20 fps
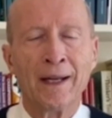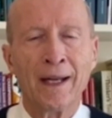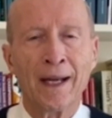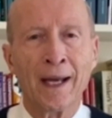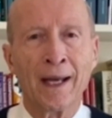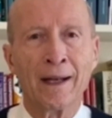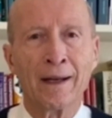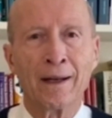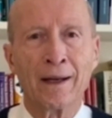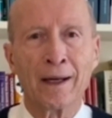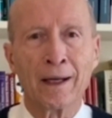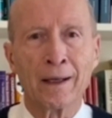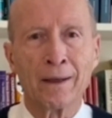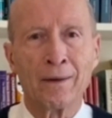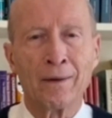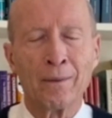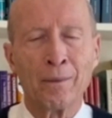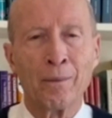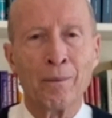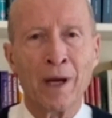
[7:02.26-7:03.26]

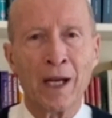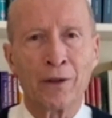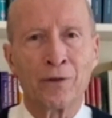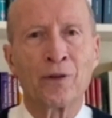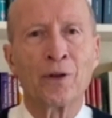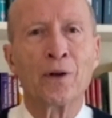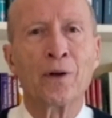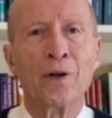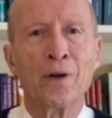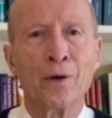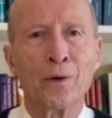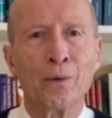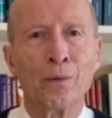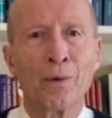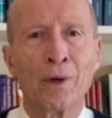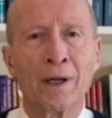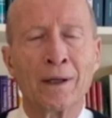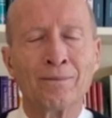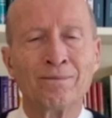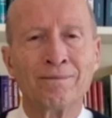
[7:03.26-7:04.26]
and make sure
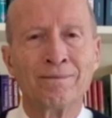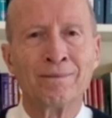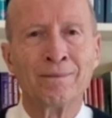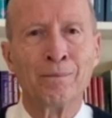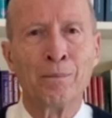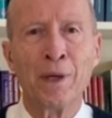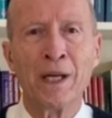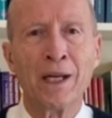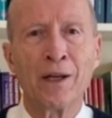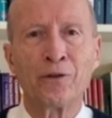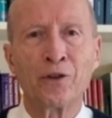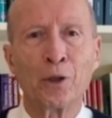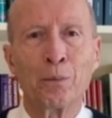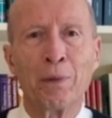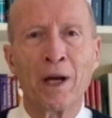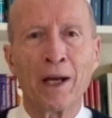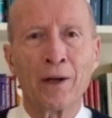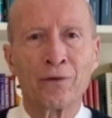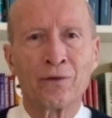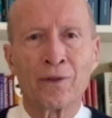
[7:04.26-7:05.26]
you be at your
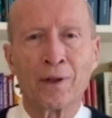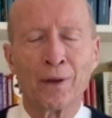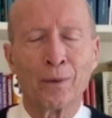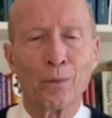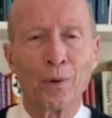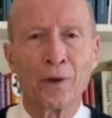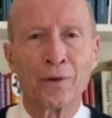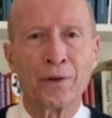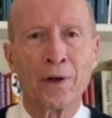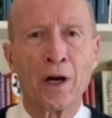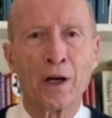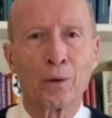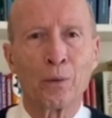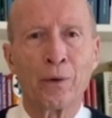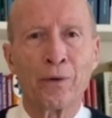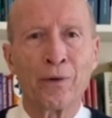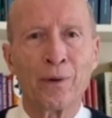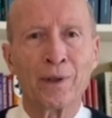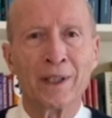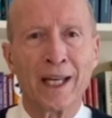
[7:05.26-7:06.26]
best, and we'll talk
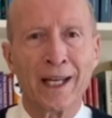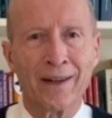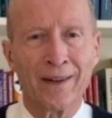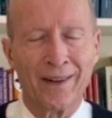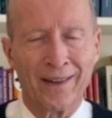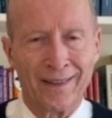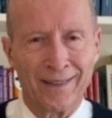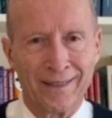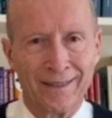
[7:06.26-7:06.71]
with you later.